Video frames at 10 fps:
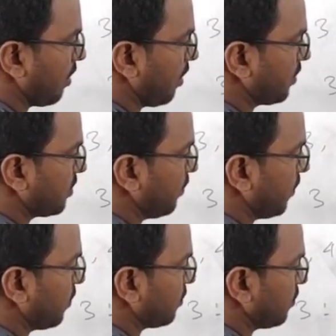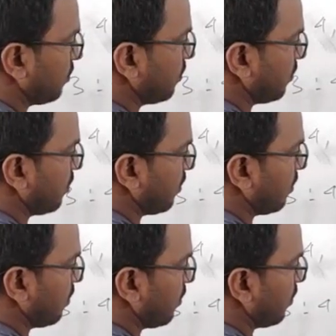extreme equals to
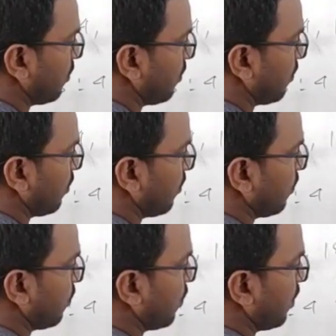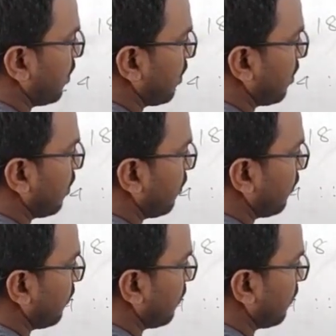product of